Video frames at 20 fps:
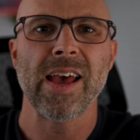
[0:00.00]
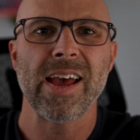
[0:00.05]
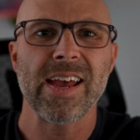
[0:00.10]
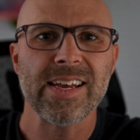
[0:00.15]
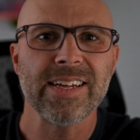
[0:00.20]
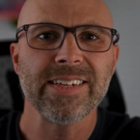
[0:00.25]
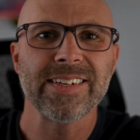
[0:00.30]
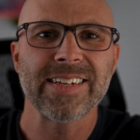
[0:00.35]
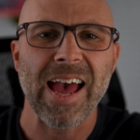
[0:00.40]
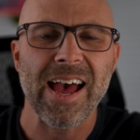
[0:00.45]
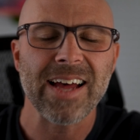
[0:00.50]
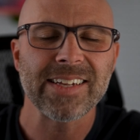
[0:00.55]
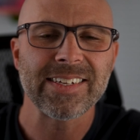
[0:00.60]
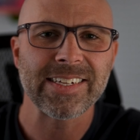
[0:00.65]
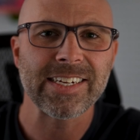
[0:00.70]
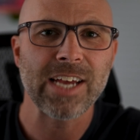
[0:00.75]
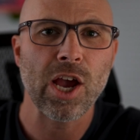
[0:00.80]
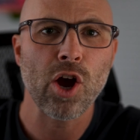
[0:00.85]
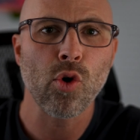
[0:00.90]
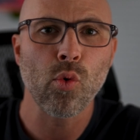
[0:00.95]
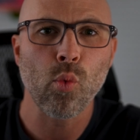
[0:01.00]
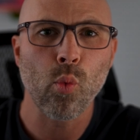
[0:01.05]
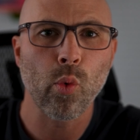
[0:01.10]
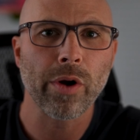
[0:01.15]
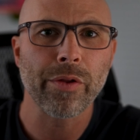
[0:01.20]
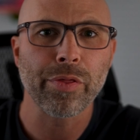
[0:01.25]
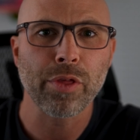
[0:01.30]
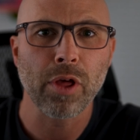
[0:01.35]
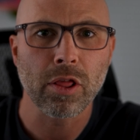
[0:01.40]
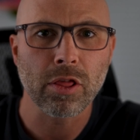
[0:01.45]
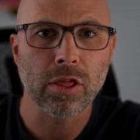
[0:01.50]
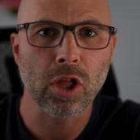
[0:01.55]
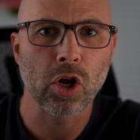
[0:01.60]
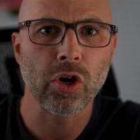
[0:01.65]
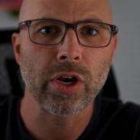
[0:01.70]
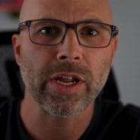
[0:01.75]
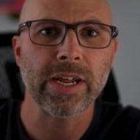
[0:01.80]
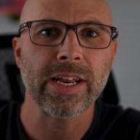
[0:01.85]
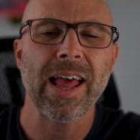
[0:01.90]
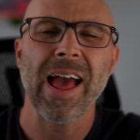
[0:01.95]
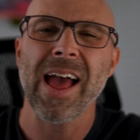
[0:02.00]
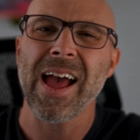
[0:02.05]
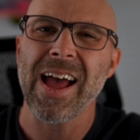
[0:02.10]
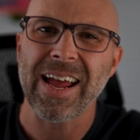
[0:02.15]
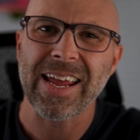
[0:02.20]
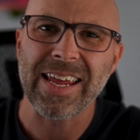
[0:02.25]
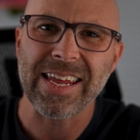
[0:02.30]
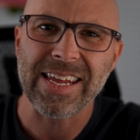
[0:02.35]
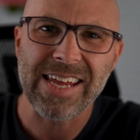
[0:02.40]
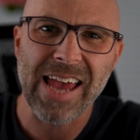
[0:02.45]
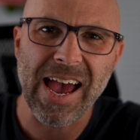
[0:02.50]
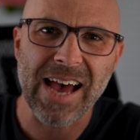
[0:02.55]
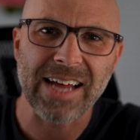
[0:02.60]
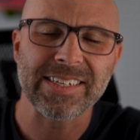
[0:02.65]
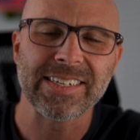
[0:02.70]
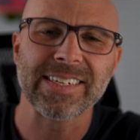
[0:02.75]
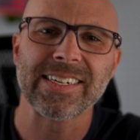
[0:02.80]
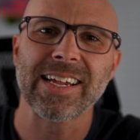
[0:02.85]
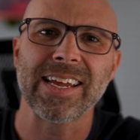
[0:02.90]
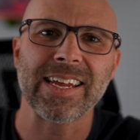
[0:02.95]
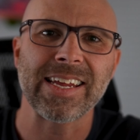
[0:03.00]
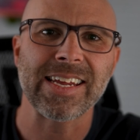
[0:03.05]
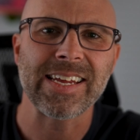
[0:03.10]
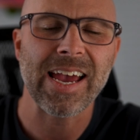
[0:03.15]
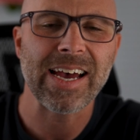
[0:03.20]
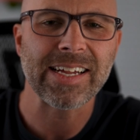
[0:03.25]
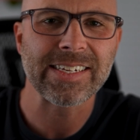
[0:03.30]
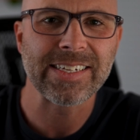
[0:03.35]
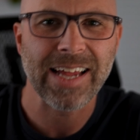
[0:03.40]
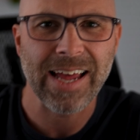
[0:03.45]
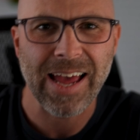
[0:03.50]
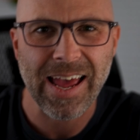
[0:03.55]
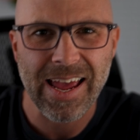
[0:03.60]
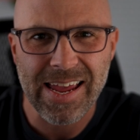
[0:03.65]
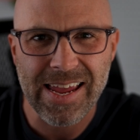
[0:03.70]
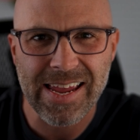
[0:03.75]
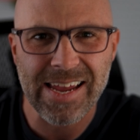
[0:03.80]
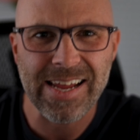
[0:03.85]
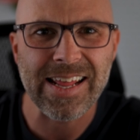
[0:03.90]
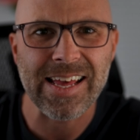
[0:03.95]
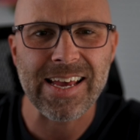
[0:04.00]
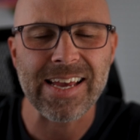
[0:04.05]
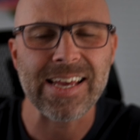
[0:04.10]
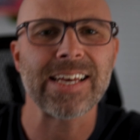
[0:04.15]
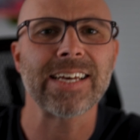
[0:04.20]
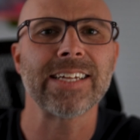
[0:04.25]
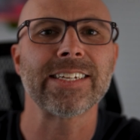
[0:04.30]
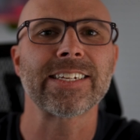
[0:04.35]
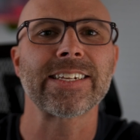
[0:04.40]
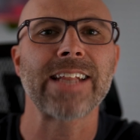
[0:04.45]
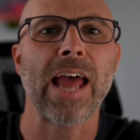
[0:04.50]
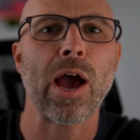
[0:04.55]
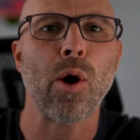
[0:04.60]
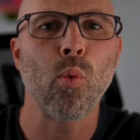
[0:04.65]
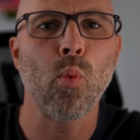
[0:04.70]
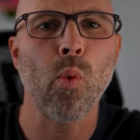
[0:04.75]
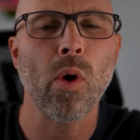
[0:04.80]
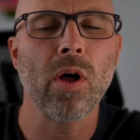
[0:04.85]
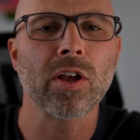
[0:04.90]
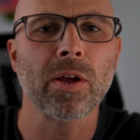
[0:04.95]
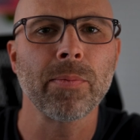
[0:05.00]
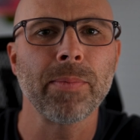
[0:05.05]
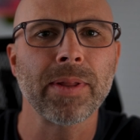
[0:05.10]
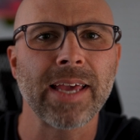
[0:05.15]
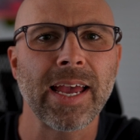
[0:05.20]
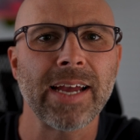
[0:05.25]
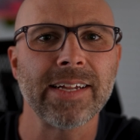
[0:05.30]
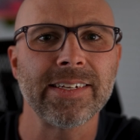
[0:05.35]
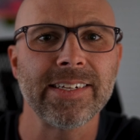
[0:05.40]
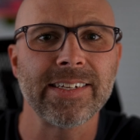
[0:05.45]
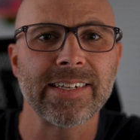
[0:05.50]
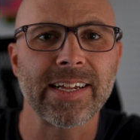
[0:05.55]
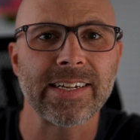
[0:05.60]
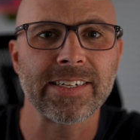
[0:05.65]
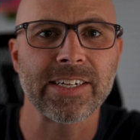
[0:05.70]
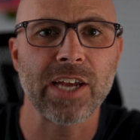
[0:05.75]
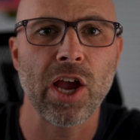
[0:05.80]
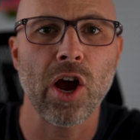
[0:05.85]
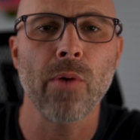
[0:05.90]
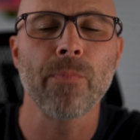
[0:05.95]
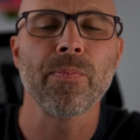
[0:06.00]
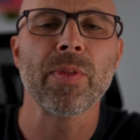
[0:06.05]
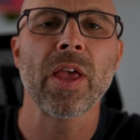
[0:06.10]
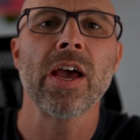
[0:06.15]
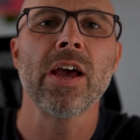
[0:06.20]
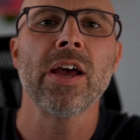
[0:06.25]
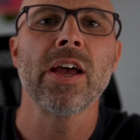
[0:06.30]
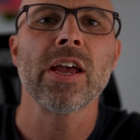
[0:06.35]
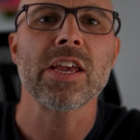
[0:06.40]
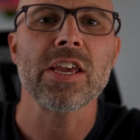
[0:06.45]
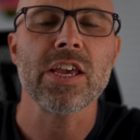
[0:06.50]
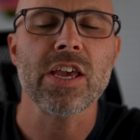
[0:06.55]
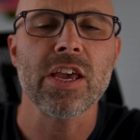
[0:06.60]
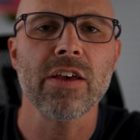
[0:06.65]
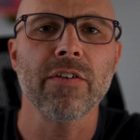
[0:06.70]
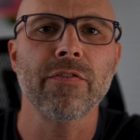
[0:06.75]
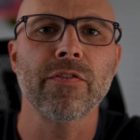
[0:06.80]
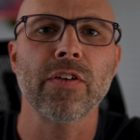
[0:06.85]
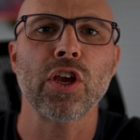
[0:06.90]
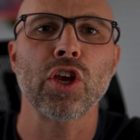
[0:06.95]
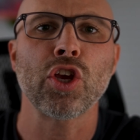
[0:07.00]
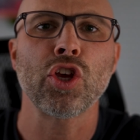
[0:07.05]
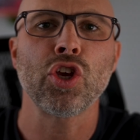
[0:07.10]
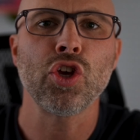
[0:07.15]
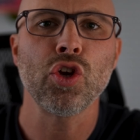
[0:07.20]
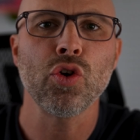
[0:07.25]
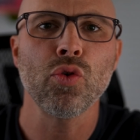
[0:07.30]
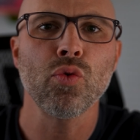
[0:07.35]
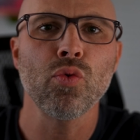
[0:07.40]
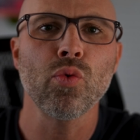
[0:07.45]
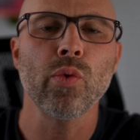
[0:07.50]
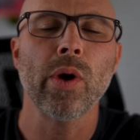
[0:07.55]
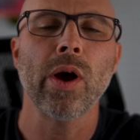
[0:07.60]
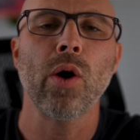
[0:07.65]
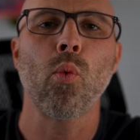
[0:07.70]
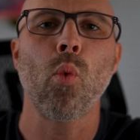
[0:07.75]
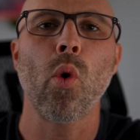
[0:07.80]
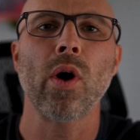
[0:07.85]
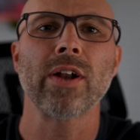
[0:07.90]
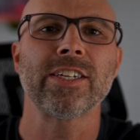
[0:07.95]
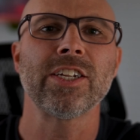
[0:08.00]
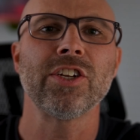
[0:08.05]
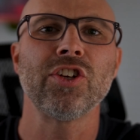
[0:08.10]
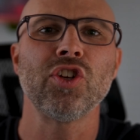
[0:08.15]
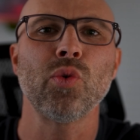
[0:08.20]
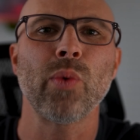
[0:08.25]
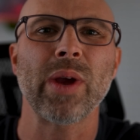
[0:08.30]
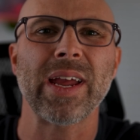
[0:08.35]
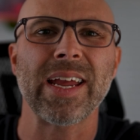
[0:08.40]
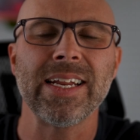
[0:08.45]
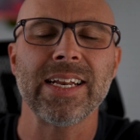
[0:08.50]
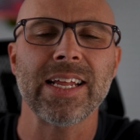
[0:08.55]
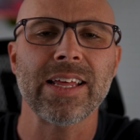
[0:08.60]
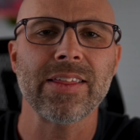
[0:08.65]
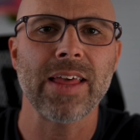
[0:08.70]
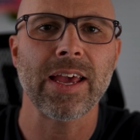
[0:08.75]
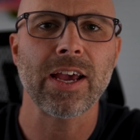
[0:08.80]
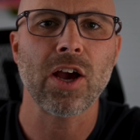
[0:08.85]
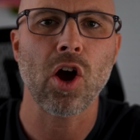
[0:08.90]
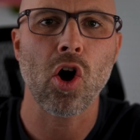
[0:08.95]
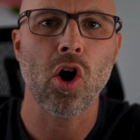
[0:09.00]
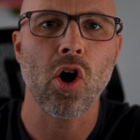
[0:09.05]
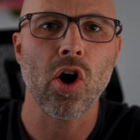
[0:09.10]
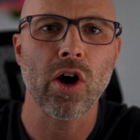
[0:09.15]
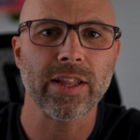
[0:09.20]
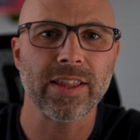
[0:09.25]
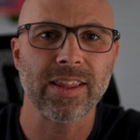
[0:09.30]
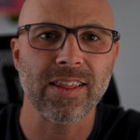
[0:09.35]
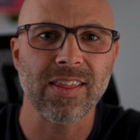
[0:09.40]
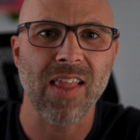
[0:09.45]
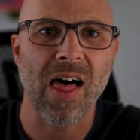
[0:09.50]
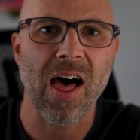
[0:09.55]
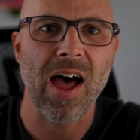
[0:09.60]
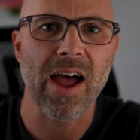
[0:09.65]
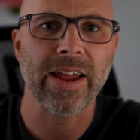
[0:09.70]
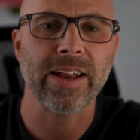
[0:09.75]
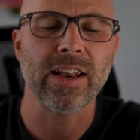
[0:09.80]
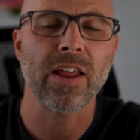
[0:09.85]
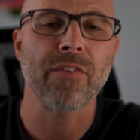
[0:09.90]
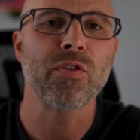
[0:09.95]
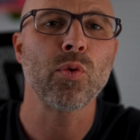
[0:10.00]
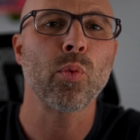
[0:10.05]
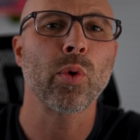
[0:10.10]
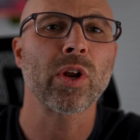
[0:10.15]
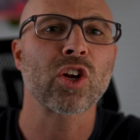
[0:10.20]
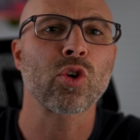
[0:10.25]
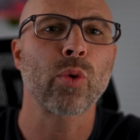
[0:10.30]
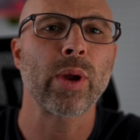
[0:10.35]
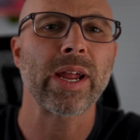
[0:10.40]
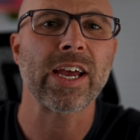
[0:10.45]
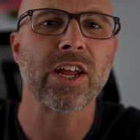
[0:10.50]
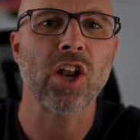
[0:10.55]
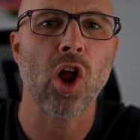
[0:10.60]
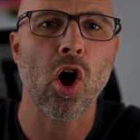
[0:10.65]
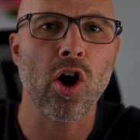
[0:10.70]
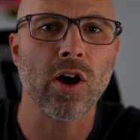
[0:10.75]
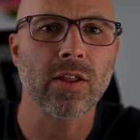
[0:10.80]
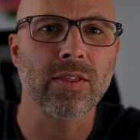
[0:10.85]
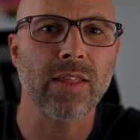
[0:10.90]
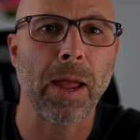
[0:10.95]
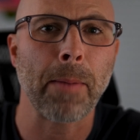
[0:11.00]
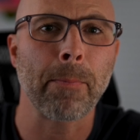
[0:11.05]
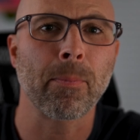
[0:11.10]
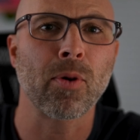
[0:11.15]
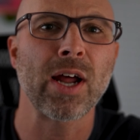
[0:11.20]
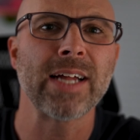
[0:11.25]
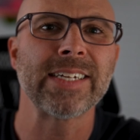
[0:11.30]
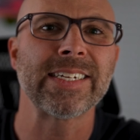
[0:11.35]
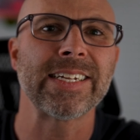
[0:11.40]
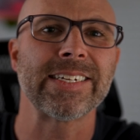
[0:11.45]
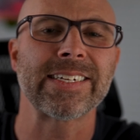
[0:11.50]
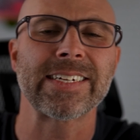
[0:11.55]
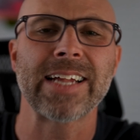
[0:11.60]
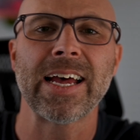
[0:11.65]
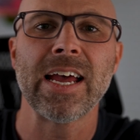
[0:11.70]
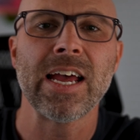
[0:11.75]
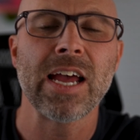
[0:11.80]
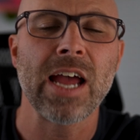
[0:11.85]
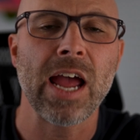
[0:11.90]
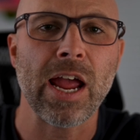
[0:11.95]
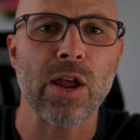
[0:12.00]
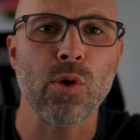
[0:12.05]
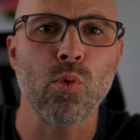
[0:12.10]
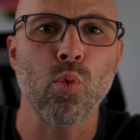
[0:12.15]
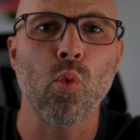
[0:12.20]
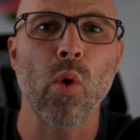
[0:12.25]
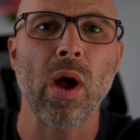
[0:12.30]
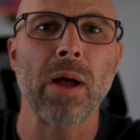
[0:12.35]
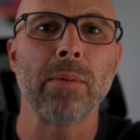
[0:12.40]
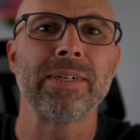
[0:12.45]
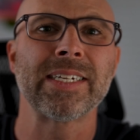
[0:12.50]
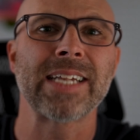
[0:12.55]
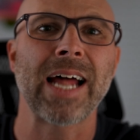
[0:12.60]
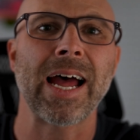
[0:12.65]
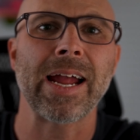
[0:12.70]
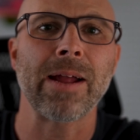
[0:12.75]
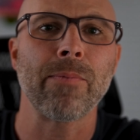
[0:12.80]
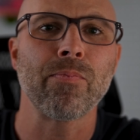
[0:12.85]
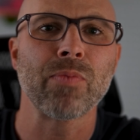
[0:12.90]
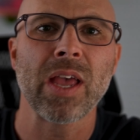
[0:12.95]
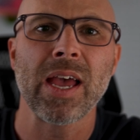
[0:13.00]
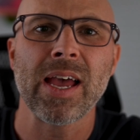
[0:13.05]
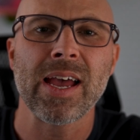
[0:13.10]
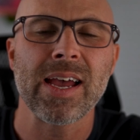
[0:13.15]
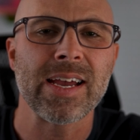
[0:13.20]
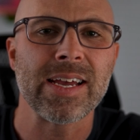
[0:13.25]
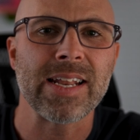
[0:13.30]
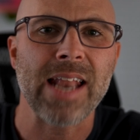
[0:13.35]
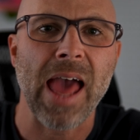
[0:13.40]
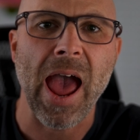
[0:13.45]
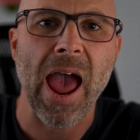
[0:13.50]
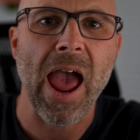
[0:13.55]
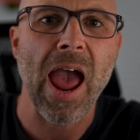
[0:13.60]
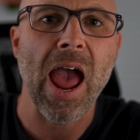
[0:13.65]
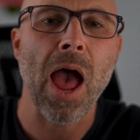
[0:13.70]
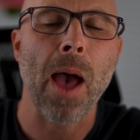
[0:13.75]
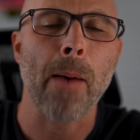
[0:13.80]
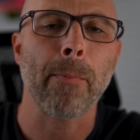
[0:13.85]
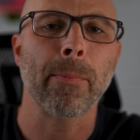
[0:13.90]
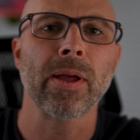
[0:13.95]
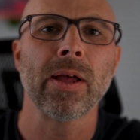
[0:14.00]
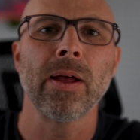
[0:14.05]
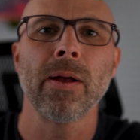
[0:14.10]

Is SEO worth learning? Yes, it is. Now, welcome to Casey's SEO. If you want to do anything online, if you want to create an online presence, a website, an app,